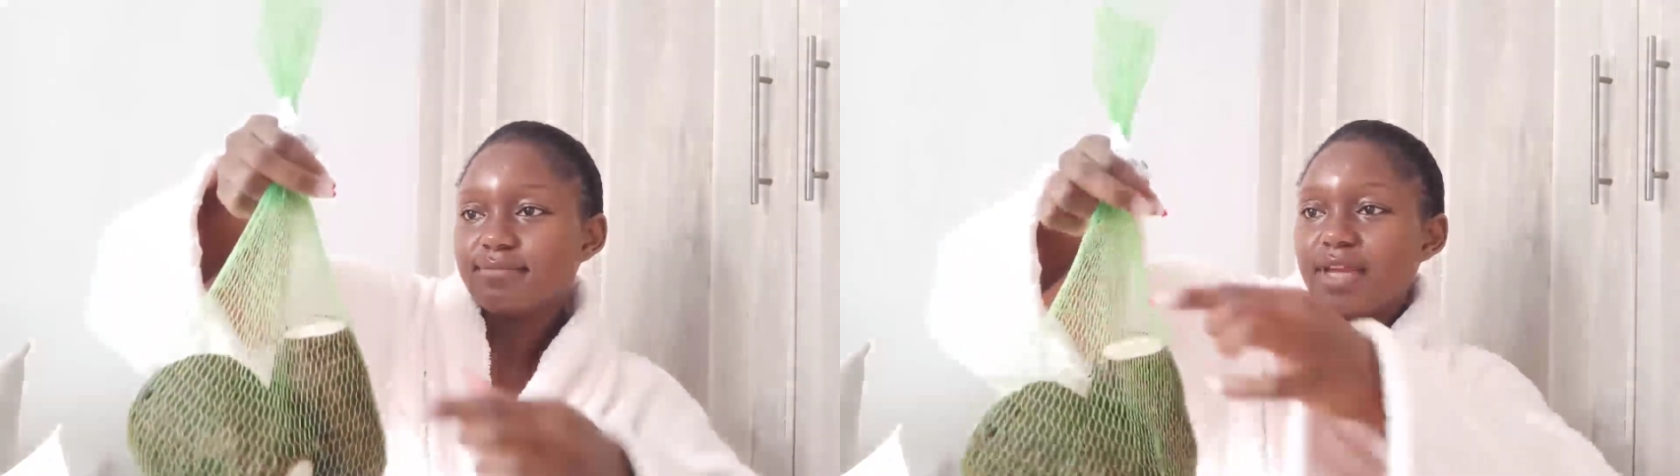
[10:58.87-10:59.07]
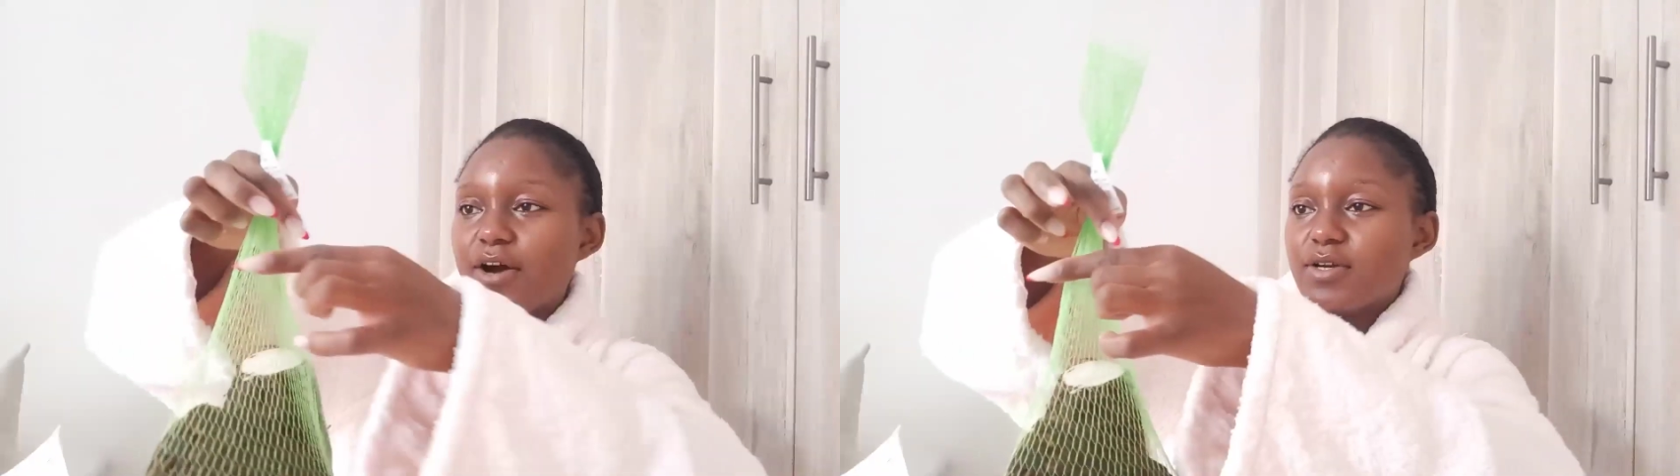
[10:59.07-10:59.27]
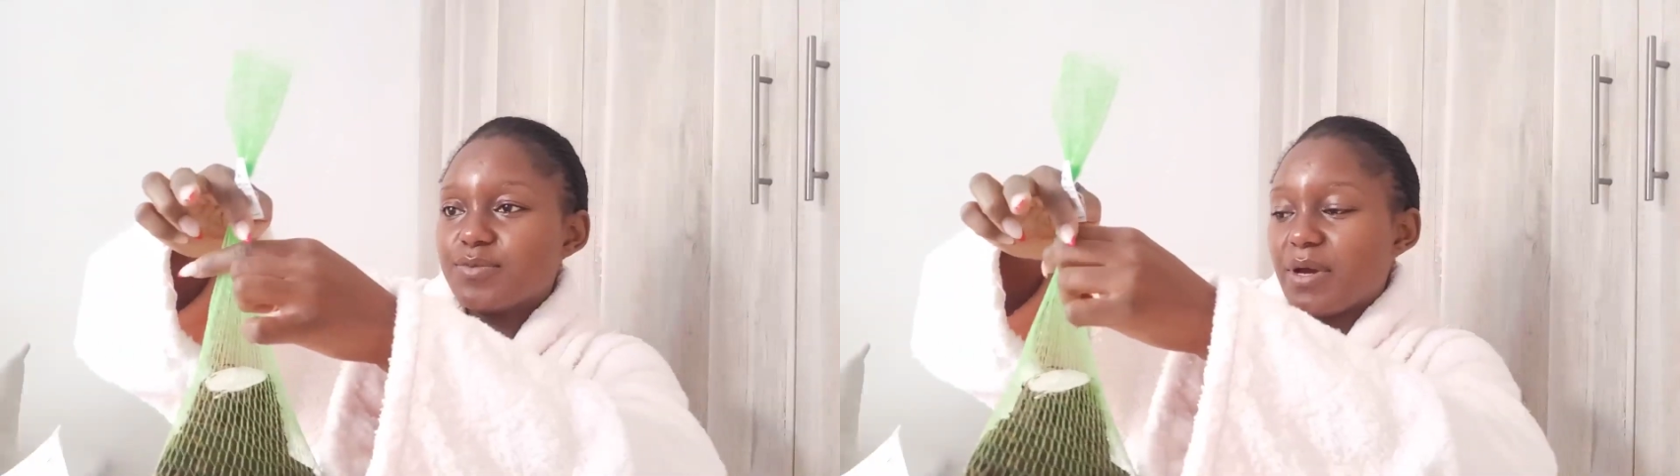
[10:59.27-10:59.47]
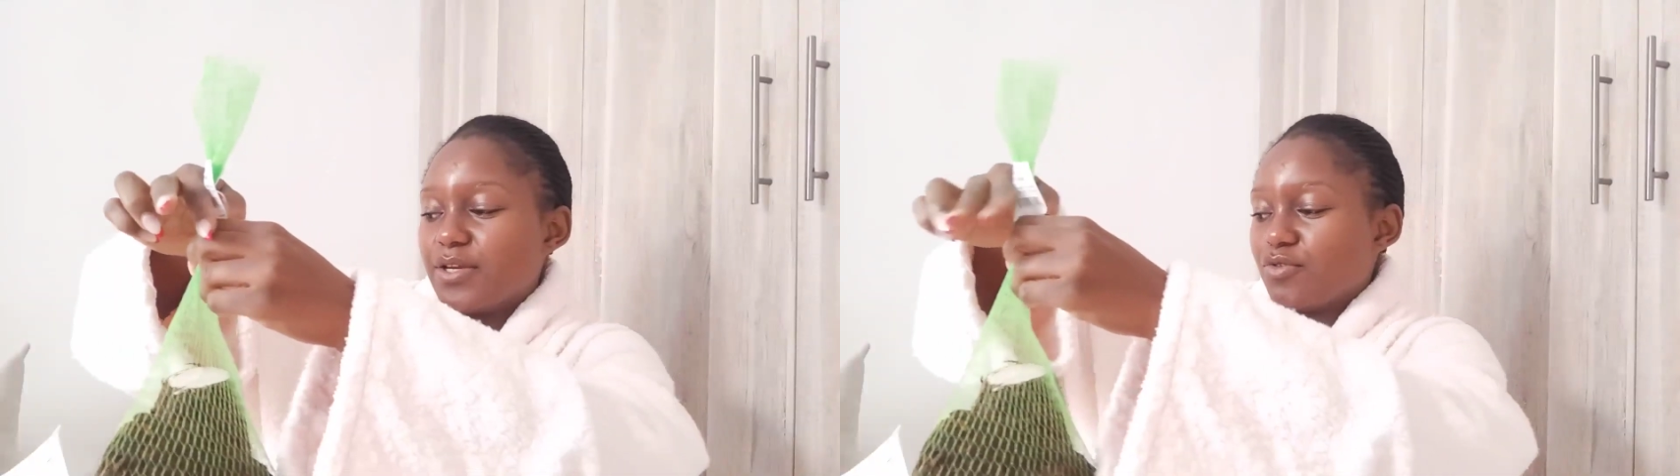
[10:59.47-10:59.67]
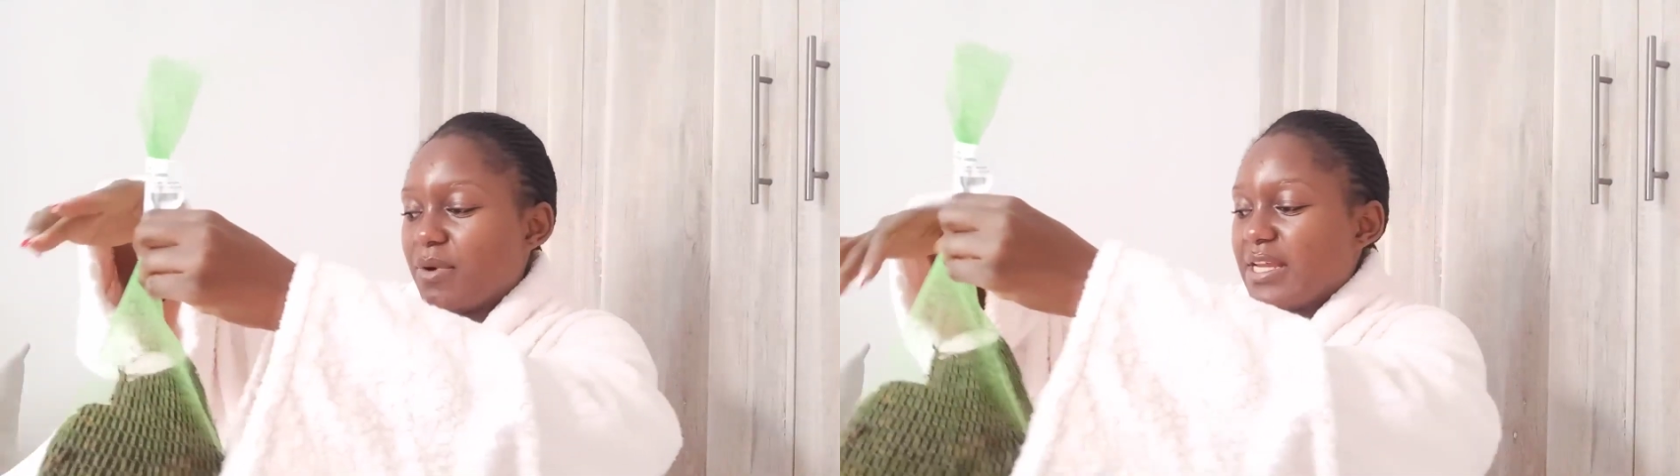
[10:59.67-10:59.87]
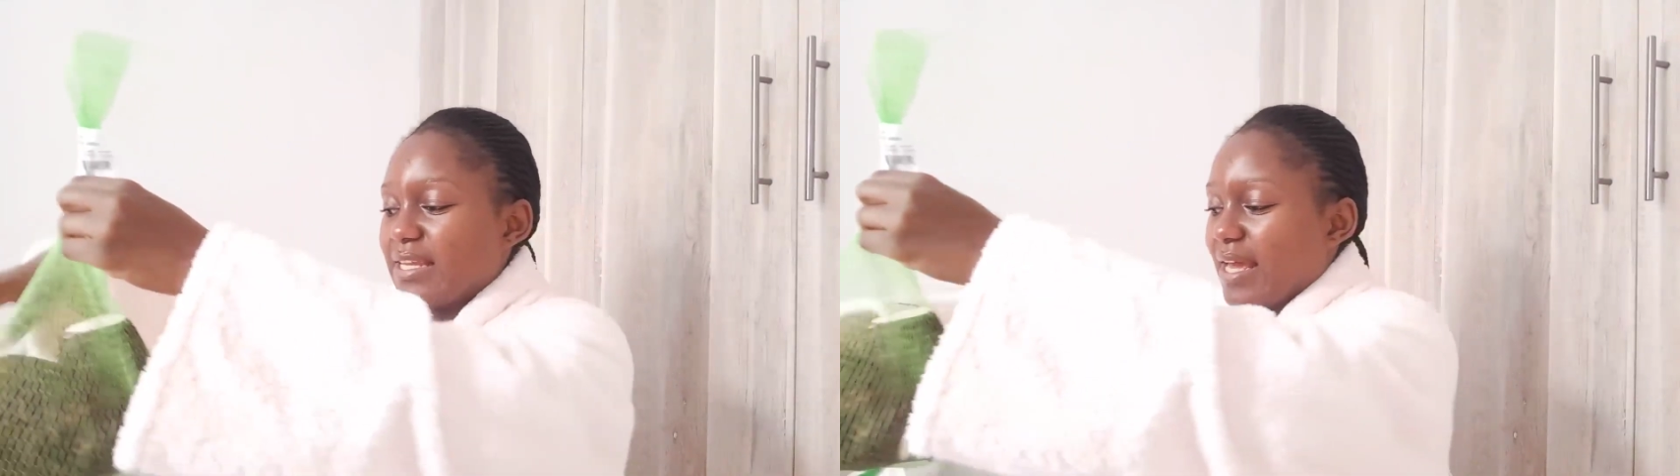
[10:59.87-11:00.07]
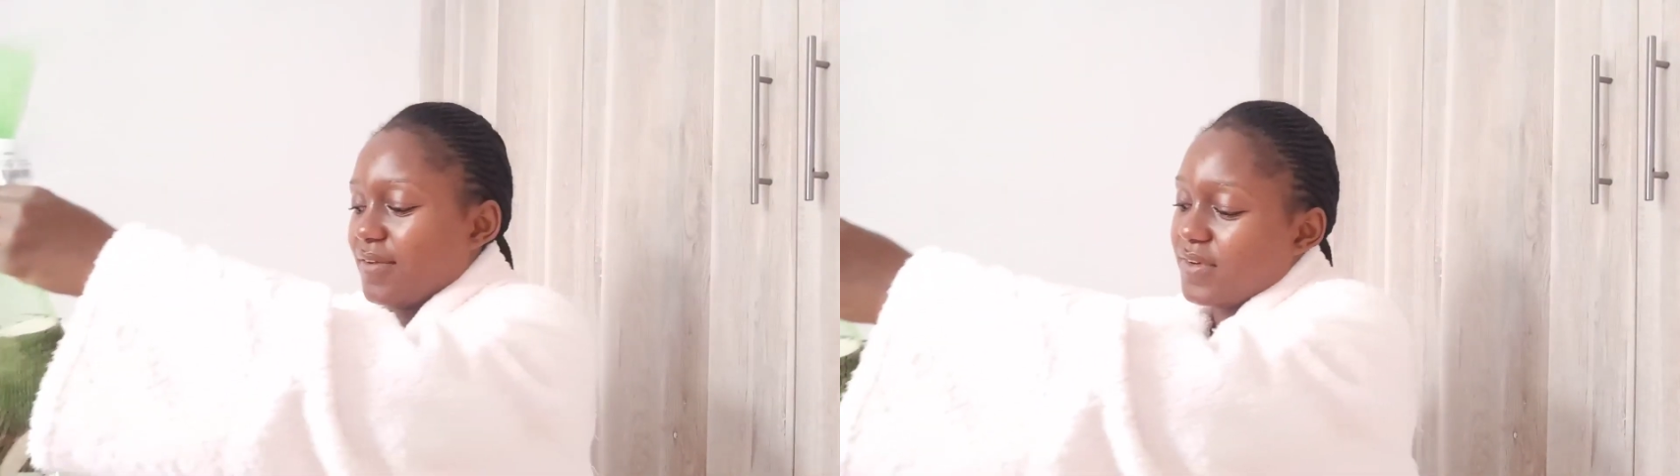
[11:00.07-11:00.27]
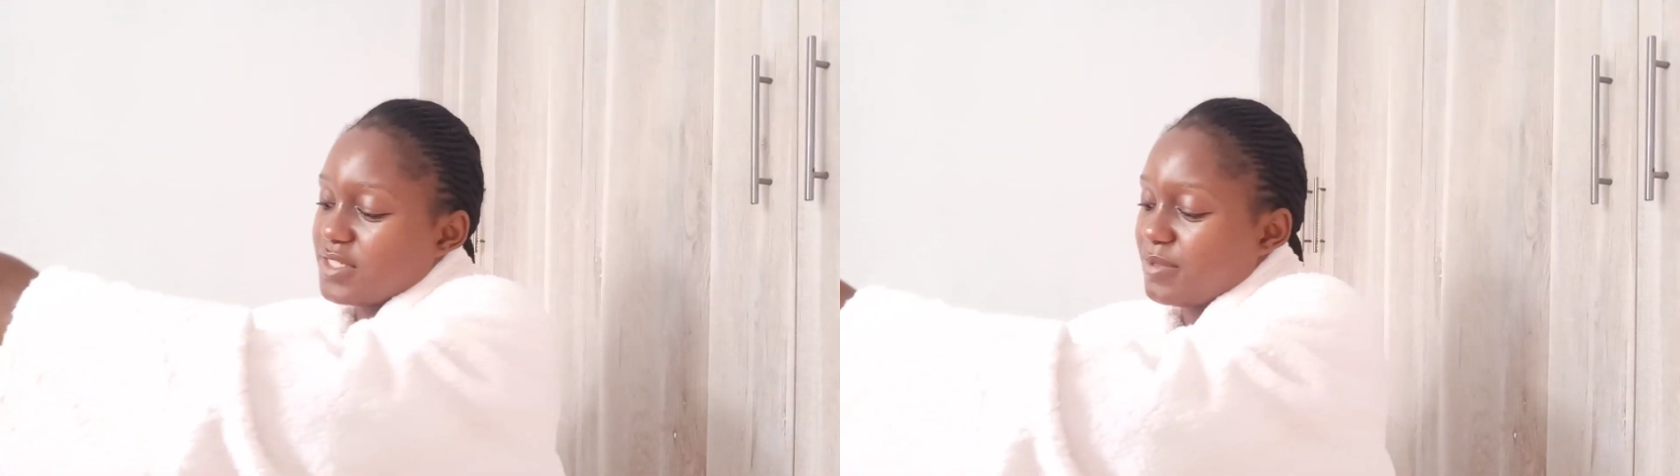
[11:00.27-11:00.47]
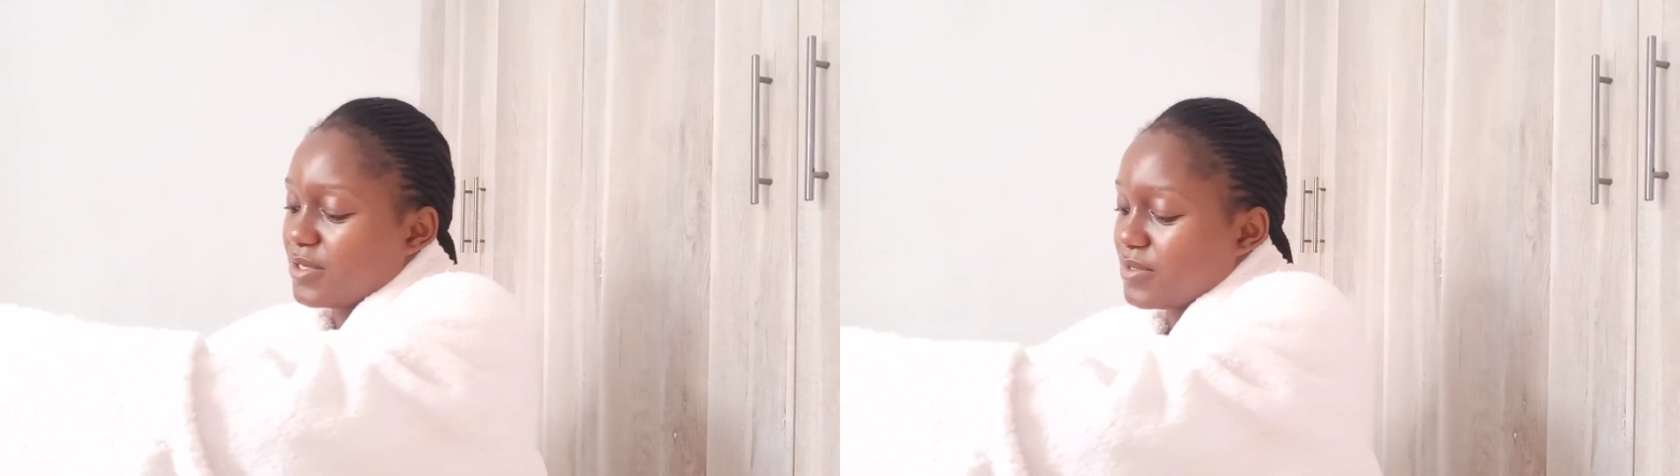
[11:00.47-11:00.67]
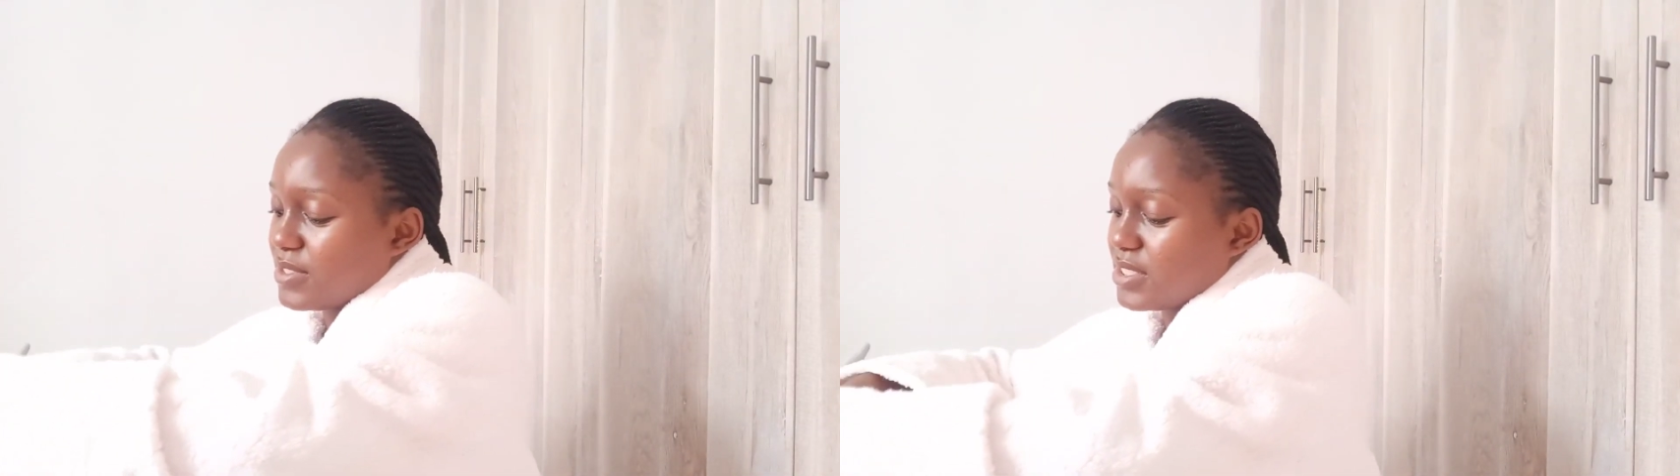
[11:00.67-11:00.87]
I always buy Ndoma in Naivas
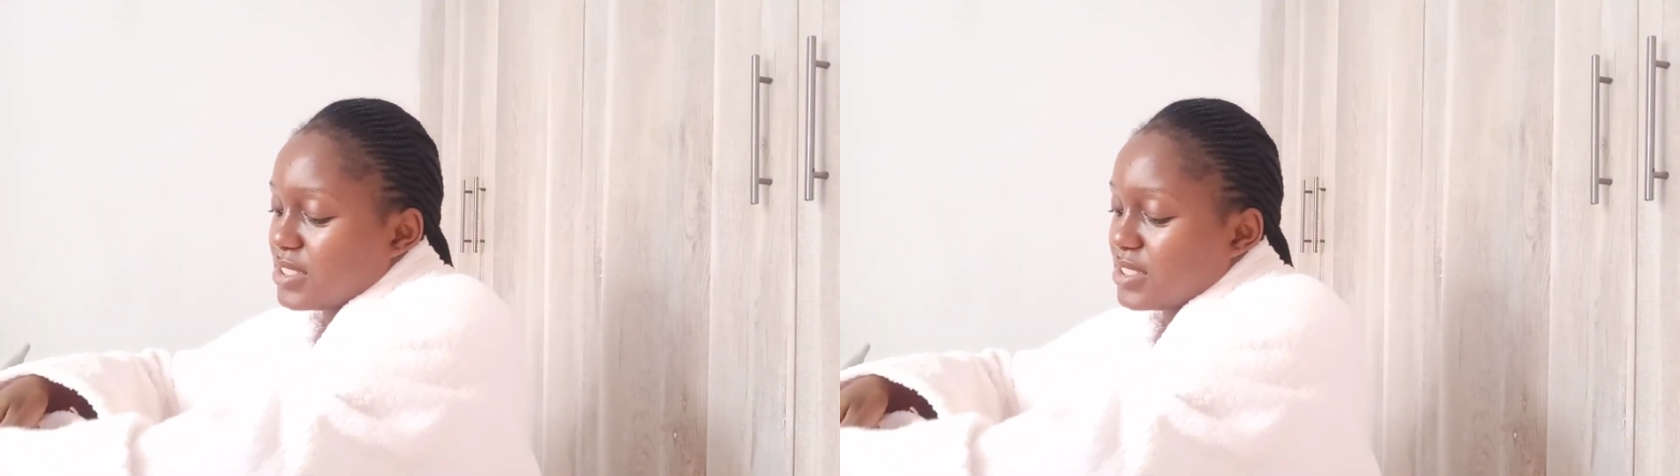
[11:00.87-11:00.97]
because